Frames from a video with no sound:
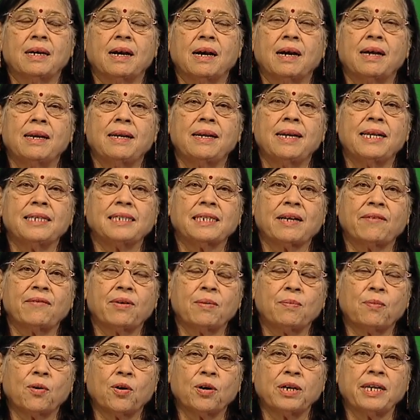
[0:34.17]
unless our
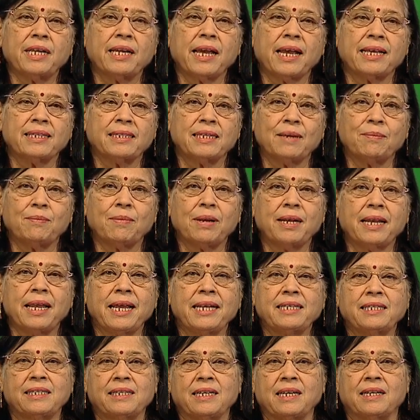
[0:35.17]
body
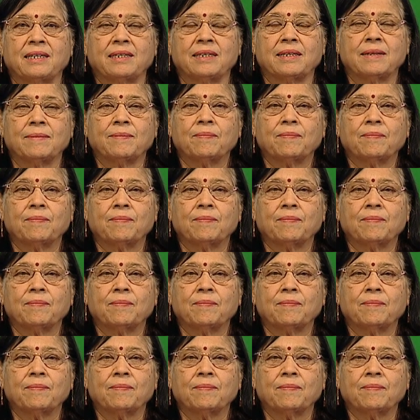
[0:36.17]
assimilates it,